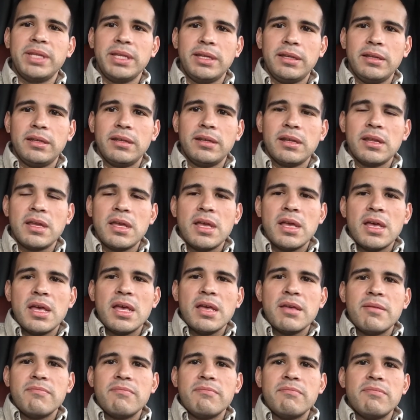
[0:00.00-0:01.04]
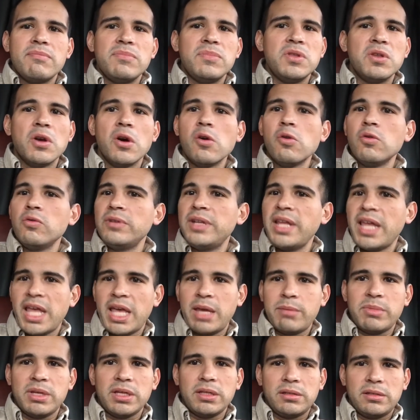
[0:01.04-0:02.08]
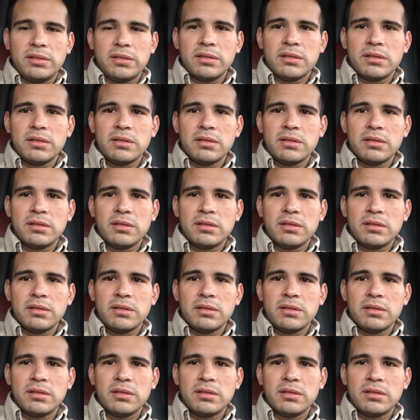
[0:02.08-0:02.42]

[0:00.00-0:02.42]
it. No damage